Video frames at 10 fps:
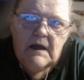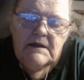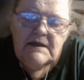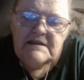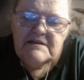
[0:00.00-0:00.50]

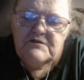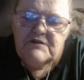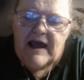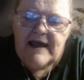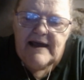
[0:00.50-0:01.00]

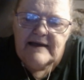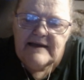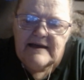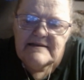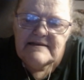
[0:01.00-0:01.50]
yesterday, I
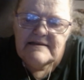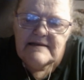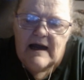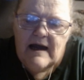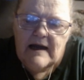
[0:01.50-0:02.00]
guess,
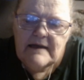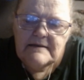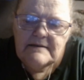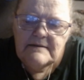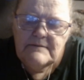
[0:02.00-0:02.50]

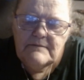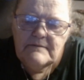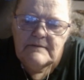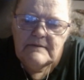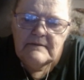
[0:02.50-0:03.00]
on
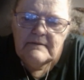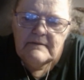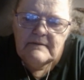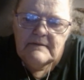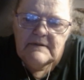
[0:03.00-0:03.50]

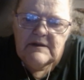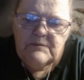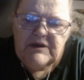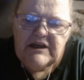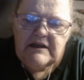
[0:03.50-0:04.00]
the
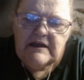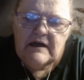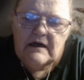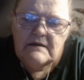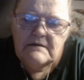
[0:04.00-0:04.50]

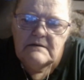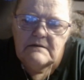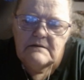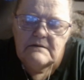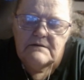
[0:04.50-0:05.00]
media,
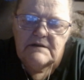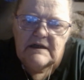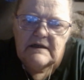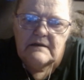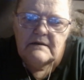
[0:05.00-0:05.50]
or
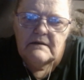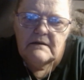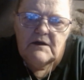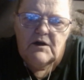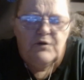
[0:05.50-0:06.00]
the,
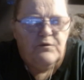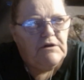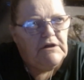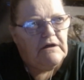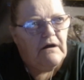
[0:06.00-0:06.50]
what do
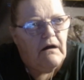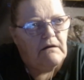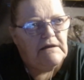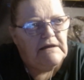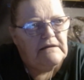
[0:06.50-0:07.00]
you call
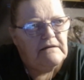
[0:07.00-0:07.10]
it,